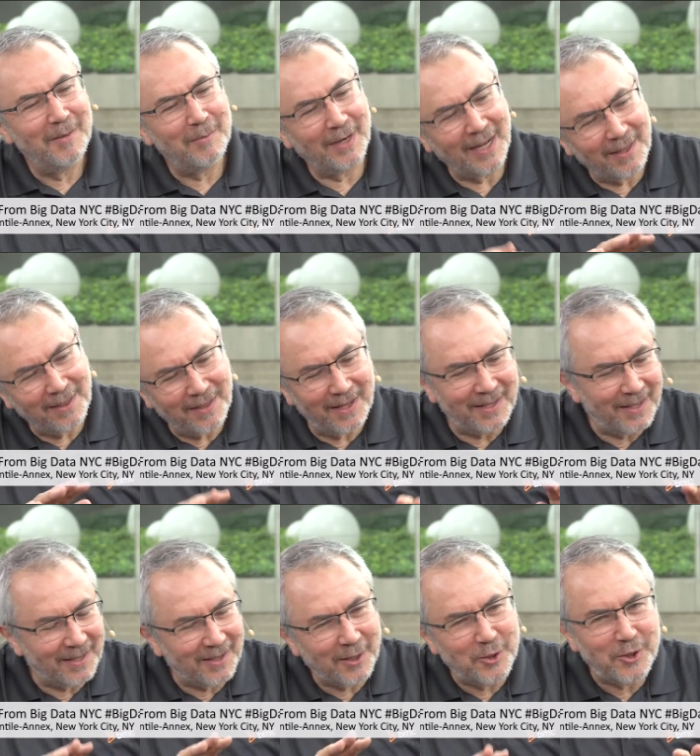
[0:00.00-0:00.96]
but I think
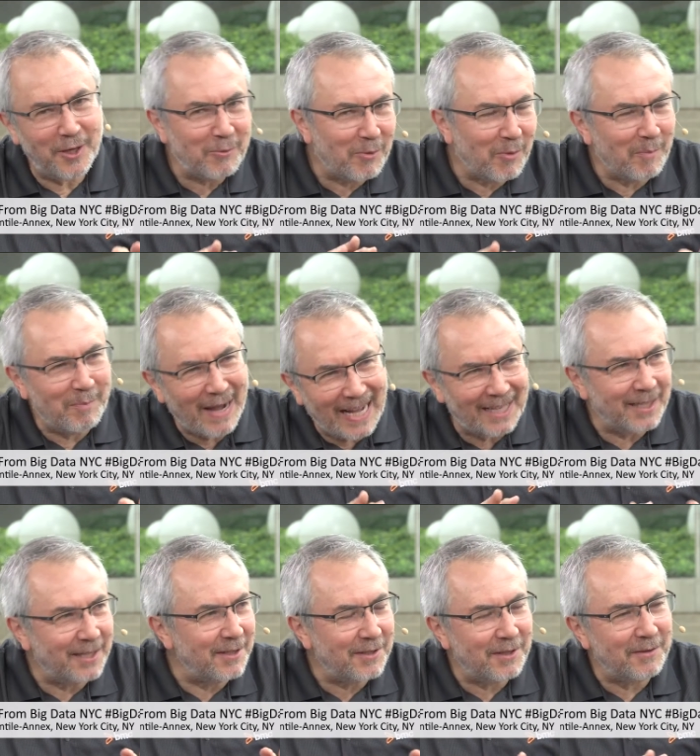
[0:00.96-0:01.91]
that the general
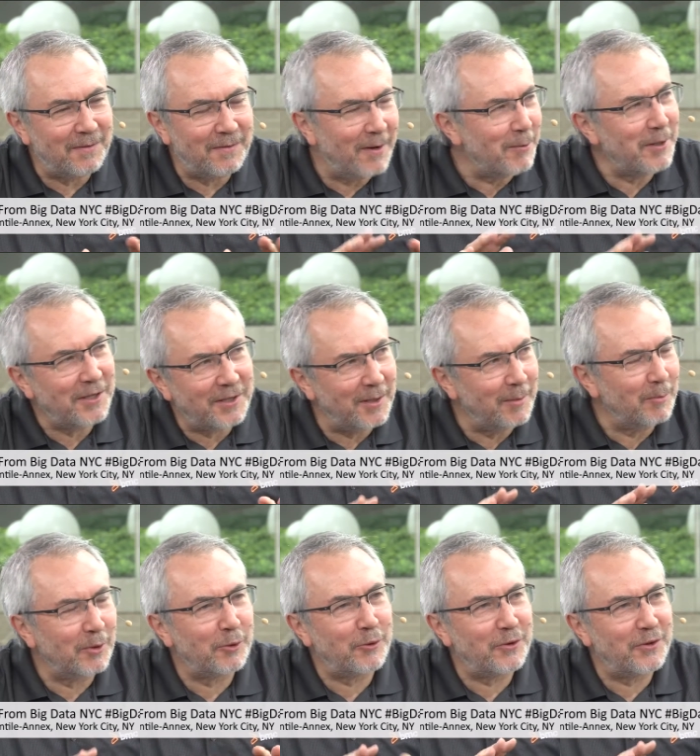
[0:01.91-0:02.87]
balance is very
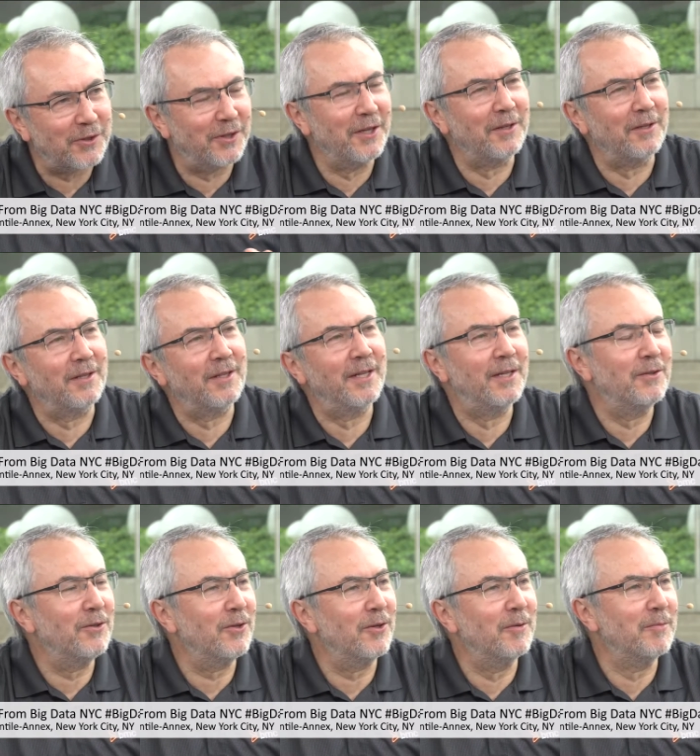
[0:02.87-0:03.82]
similar still in
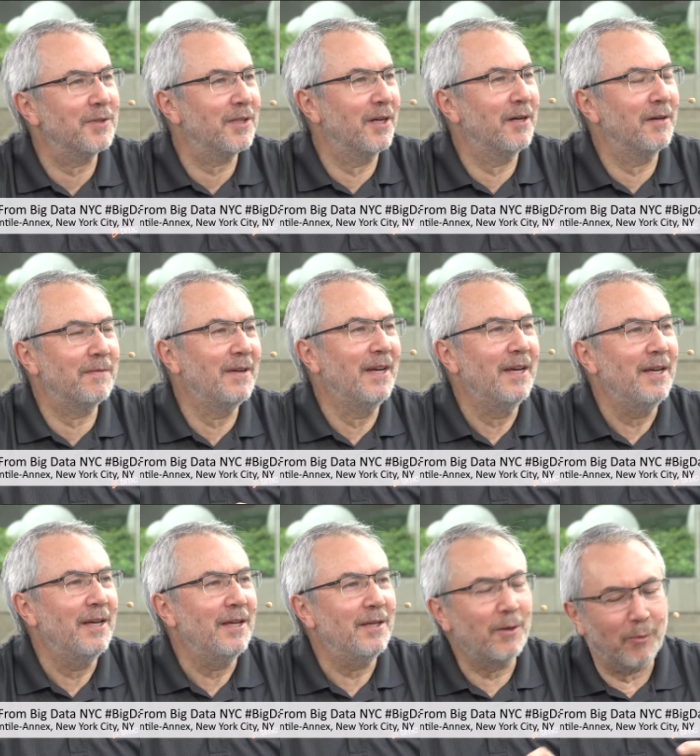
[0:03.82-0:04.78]
terms of
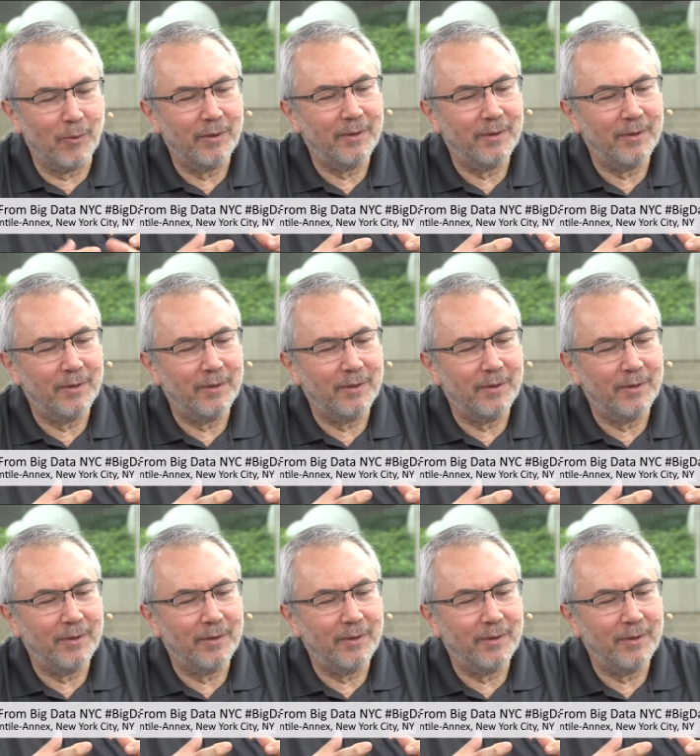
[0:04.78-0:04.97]
you know,